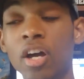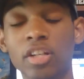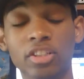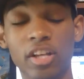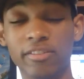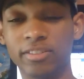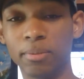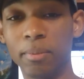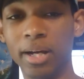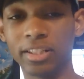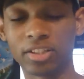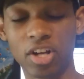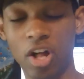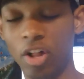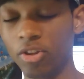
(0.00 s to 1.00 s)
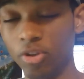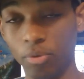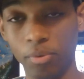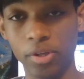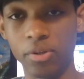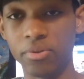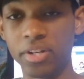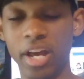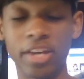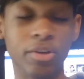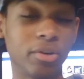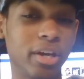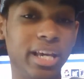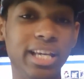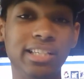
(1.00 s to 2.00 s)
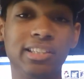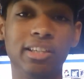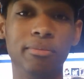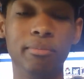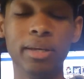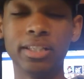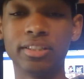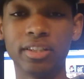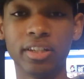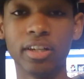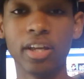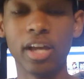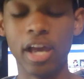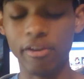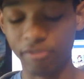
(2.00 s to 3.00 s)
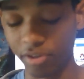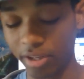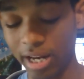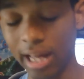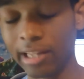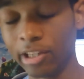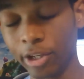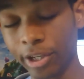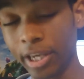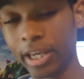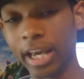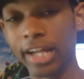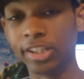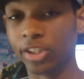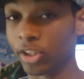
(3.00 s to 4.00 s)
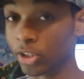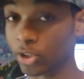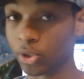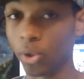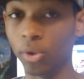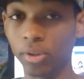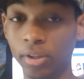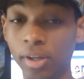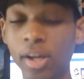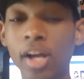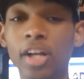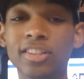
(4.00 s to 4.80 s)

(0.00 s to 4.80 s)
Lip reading: So if somebody's calling you on Wii U chat, you can easily miss it if you're not looking at your controller.